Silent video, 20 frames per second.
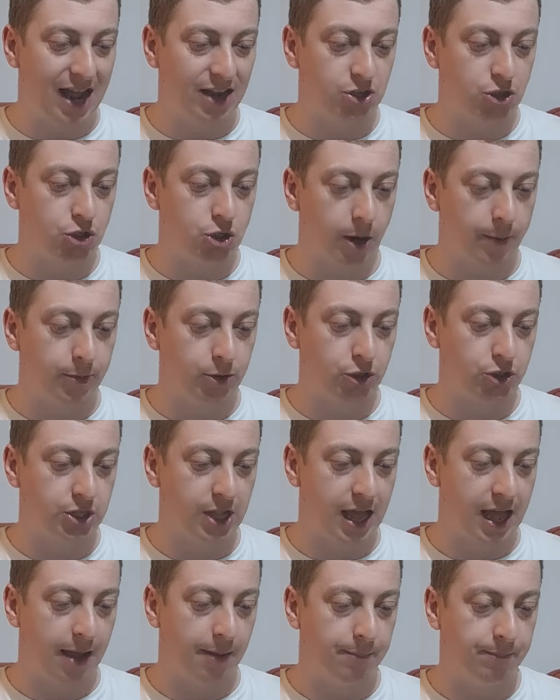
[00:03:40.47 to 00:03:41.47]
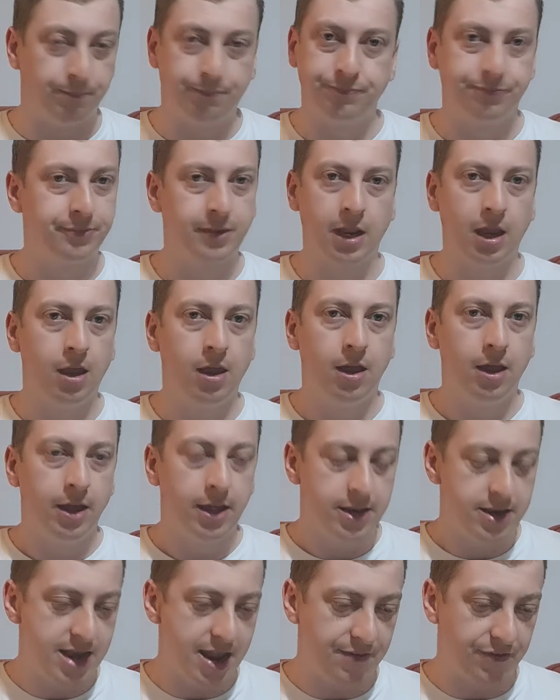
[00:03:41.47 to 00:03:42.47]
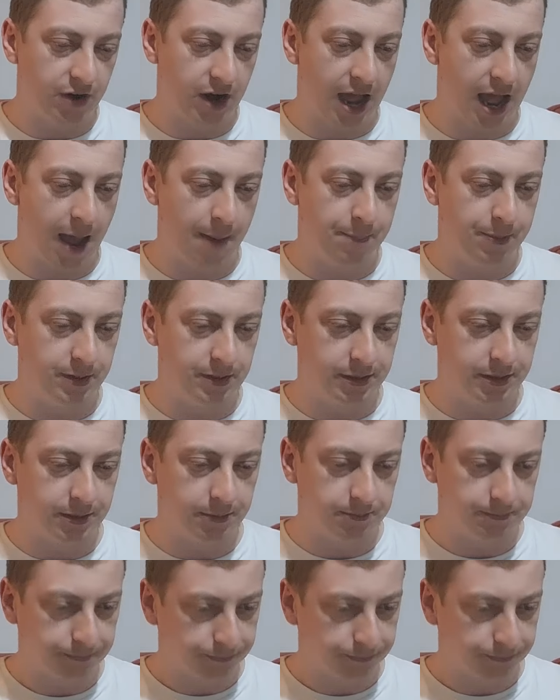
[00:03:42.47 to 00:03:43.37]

at SummerSlam. Never happened.